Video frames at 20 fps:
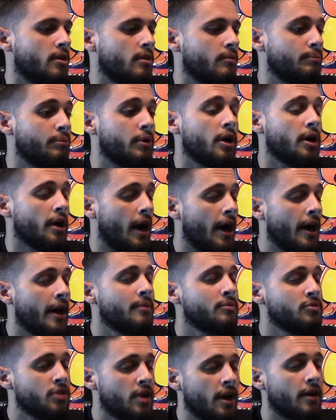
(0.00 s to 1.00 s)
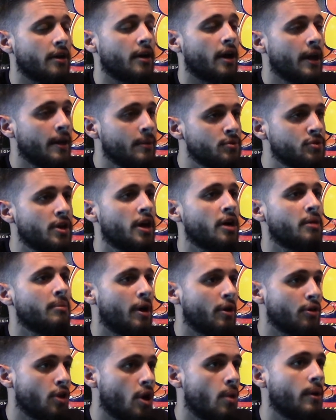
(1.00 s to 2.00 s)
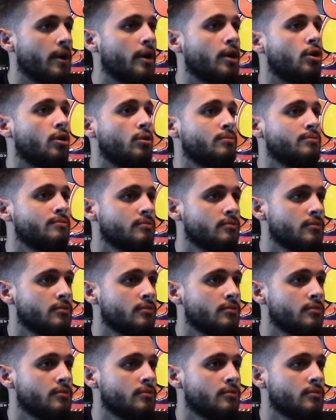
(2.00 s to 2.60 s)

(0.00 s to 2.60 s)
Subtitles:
But I am scared. I am scared about No Way Home.